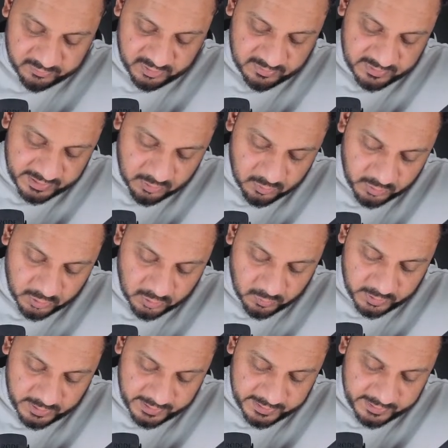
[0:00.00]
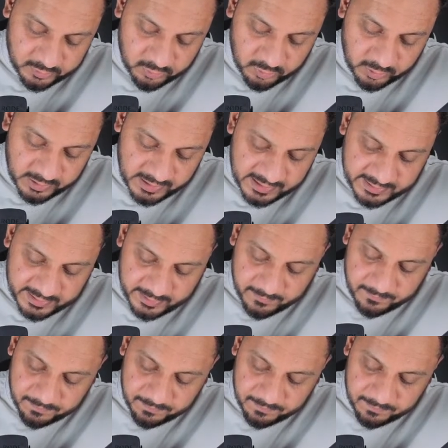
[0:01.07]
So I'm like, oh, you know what? I need to draw a diagram.